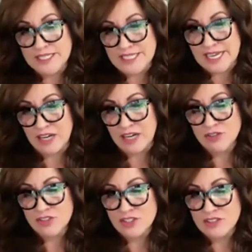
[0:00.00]

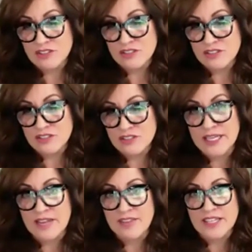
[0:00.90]
down to the
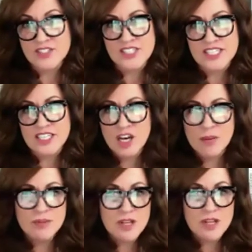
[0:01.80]
lobby, and they see a
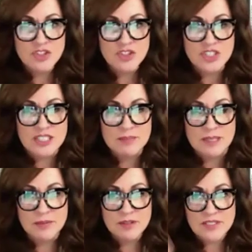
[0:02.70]
couple other GE
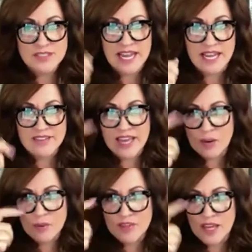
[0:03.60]
people because they had the
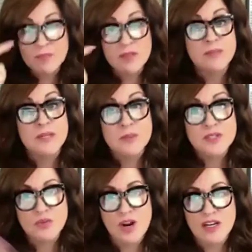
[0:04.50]
hat with the emblem, but it was
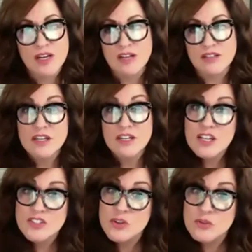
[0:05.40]
the wrong color.
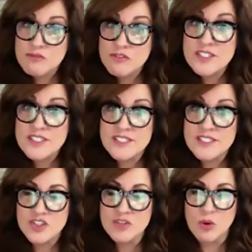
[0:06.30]
So first
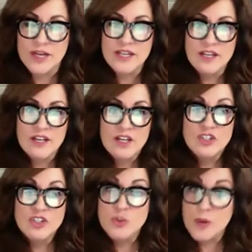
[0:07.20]
decision point,
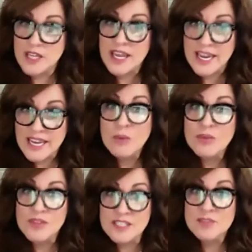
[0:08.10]
do I hang out
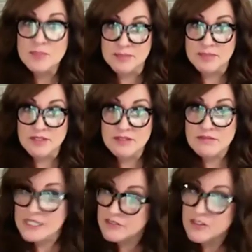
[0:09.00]
with these people,
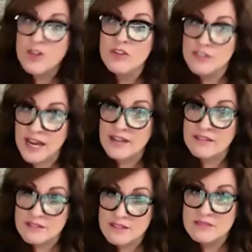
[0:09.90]
even though they're not
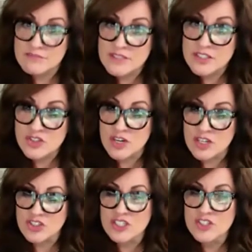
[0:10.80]
the
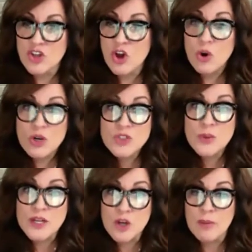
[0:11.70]
instructions, or do
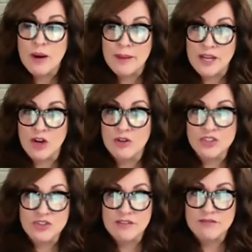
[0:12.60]
I go about my own and
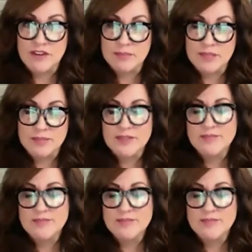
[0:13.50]
try to find people?